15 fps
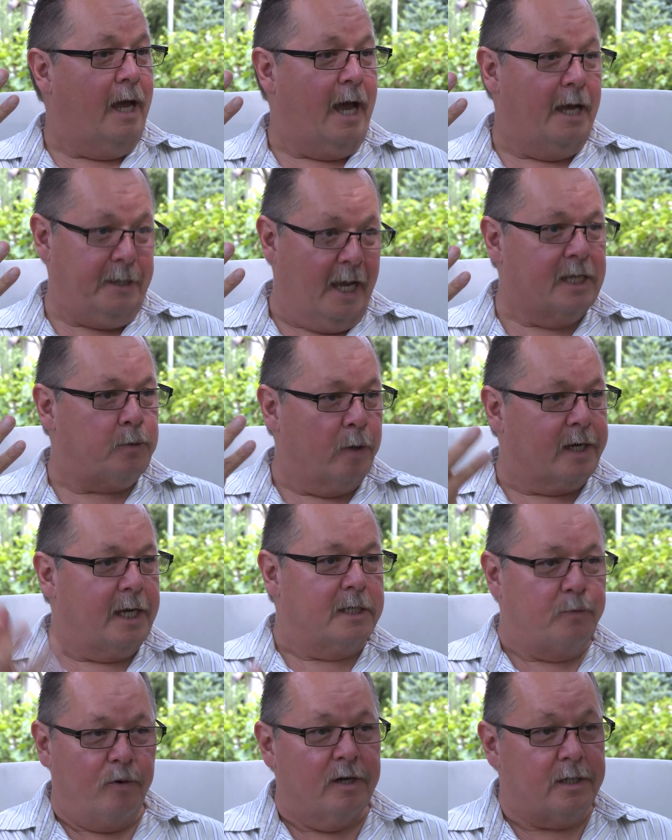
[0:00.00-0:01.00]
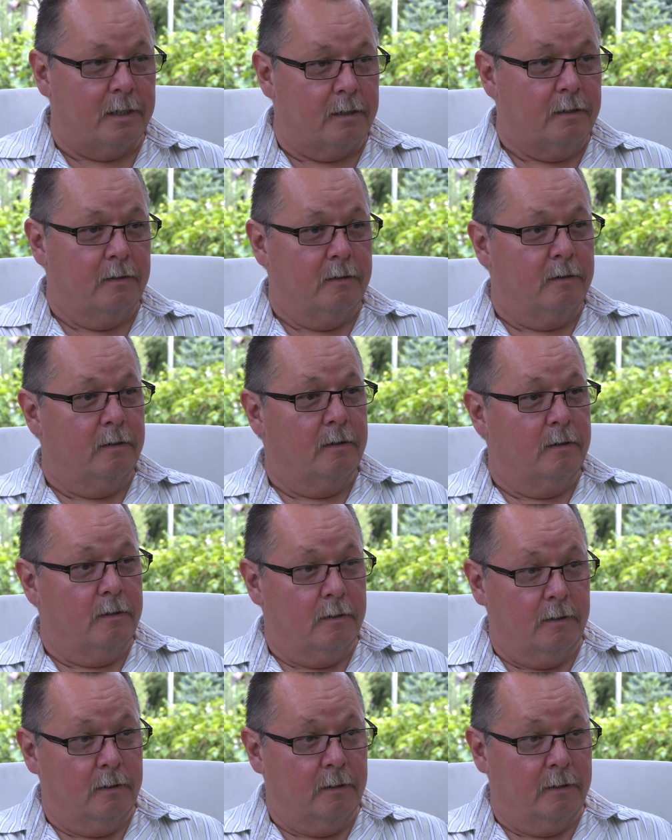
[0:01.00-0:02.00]
And that's what gets printed.
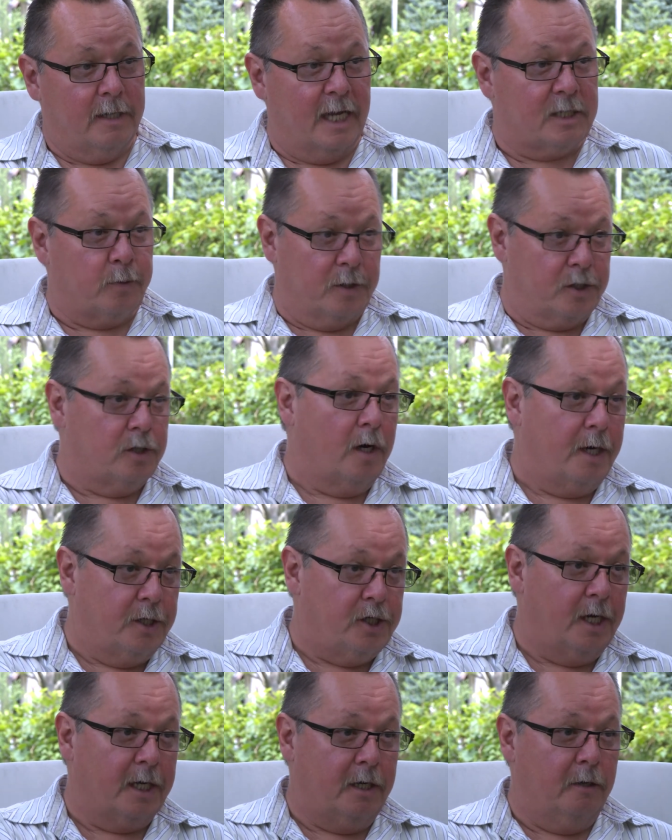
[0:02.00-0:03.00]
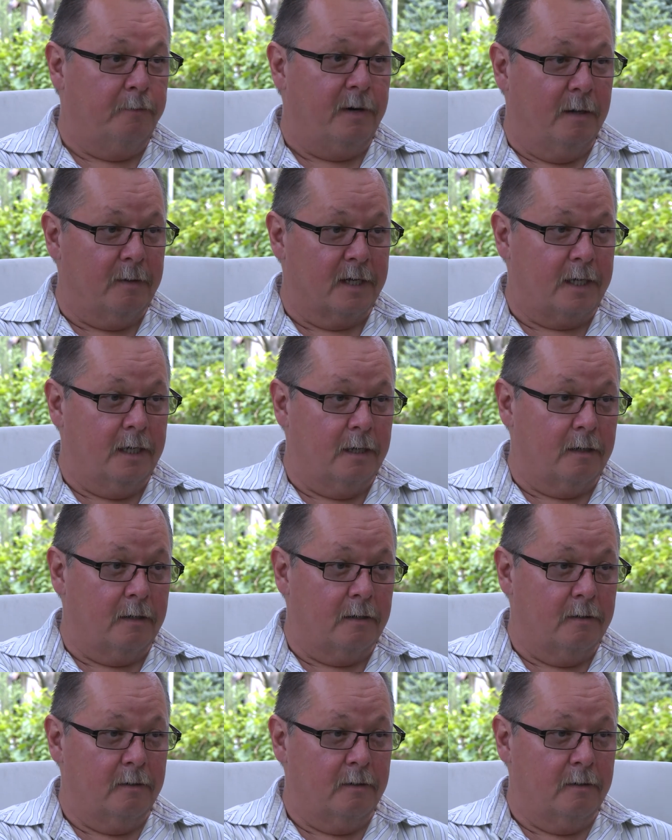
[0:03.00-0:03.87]
That's what John and Jane Q public hear.